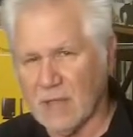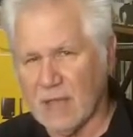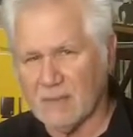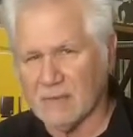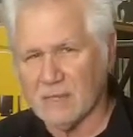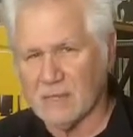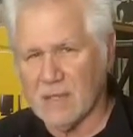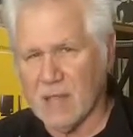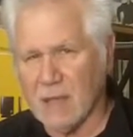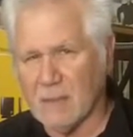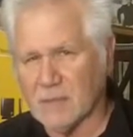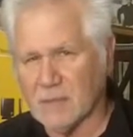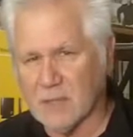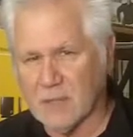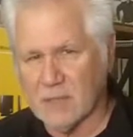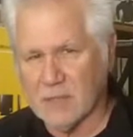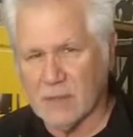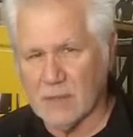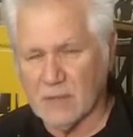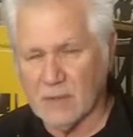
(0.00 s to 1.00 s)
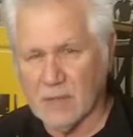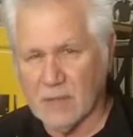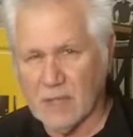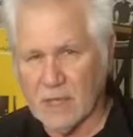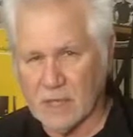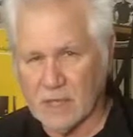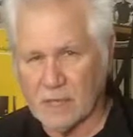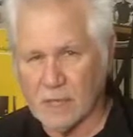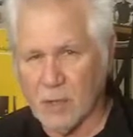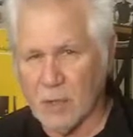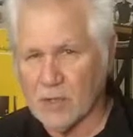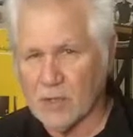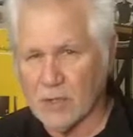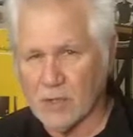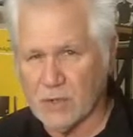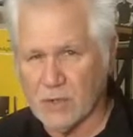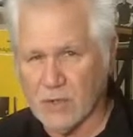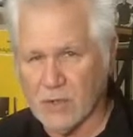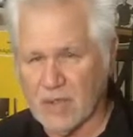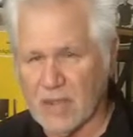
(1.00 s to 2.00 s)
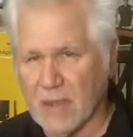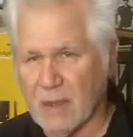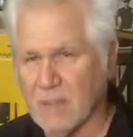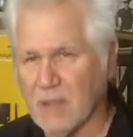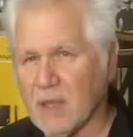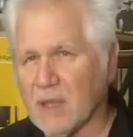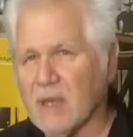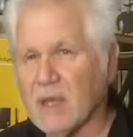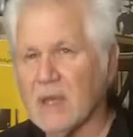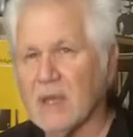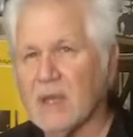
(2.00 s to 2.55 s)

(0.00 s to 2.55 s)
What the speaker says: half stops on your exposure in your camera.